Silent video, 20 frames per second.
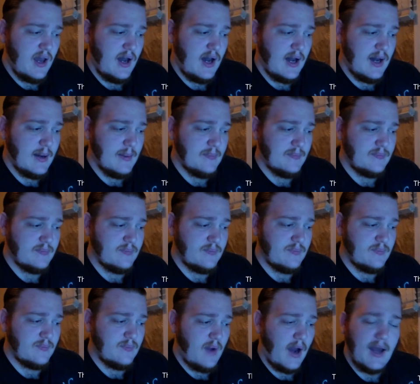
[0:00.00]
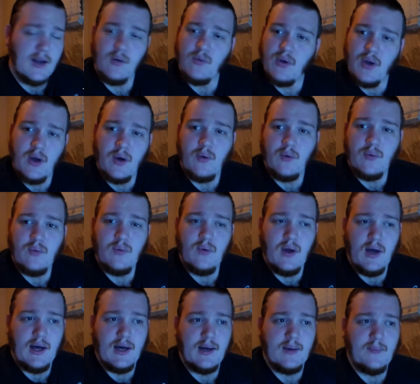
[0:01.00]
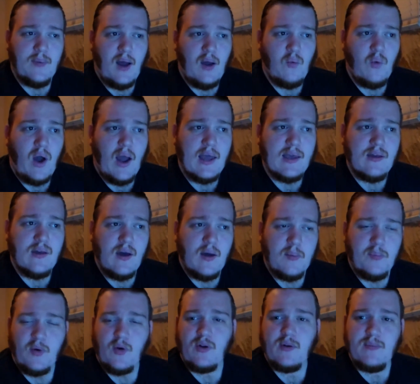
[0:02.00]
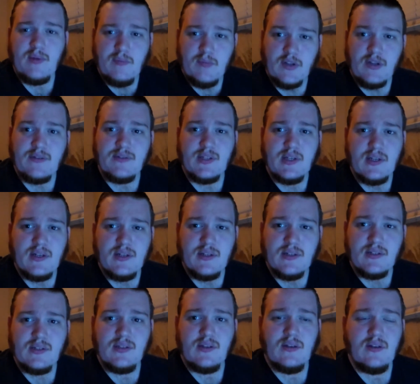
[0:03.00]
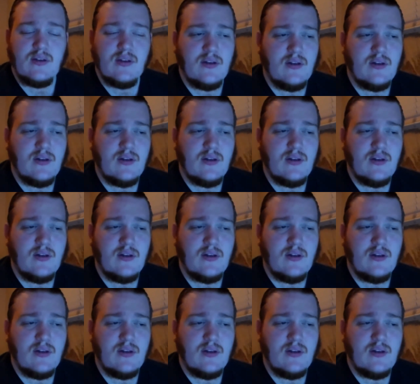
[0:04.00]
I don't know. A part of me believes it is.